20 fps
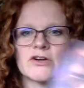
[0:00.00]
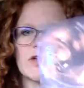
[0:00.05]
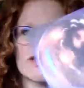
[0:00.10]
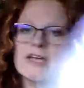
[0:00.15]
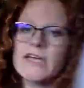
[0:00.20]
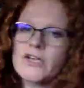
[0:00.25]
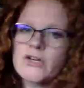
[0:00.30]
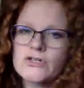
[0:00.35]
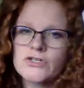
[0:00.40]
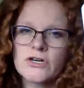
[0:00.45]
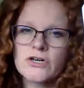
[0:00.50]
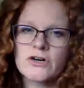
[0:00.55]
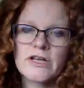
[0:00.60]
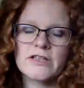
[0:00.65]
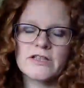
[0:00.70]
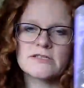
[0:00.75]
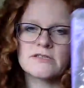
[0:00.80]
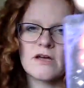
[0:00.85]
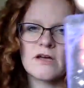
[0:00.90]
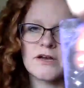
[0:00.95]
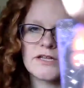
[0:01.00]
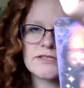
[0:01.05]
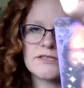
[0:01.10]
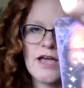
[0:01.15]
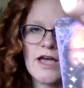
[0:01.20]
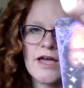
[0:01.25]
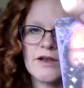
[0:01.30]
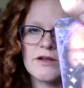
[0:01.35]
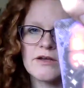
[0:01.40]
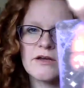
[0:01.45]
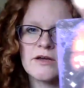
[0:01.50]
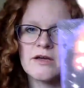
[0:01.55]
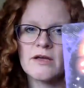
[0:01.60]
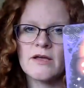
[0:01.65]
And you're like, you're turning this on its head.